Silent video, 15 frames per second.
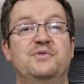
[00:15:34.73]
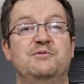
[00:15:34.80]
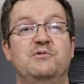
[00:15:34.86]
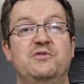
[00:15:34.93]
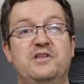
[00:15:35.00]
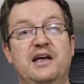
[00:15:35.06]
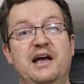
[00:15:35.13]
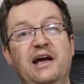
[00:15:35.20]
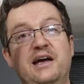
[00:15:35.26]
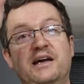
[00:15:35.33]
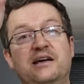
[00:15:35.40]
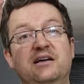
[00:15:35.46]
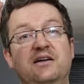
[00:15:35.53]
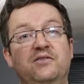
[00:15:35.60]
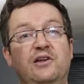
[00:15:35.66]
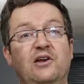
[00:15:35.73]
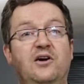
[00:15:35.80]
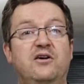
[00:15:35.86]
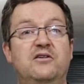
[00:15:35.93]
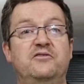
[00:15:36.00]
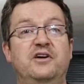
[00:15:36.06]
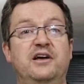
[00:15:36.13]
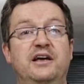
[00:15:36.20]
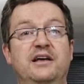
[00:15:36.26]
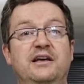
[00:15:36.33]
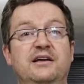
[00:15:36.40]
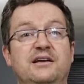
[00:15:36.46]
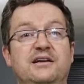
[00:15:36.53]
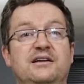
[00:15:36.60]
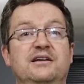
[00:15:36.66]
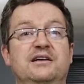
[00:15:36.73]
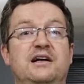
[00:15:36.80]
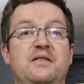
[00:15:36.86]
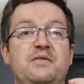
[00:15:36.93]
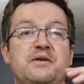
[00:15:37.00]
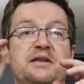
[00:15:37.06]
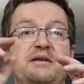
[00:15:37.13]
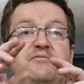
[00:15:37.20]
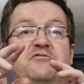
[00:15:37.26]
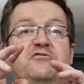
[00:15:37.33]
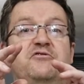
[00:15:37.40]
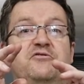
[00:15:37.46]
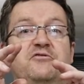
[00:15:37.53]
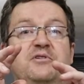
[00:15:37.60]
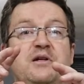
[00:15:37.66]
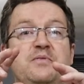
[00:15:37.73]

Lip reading: with the egg and the larvae and the nymph,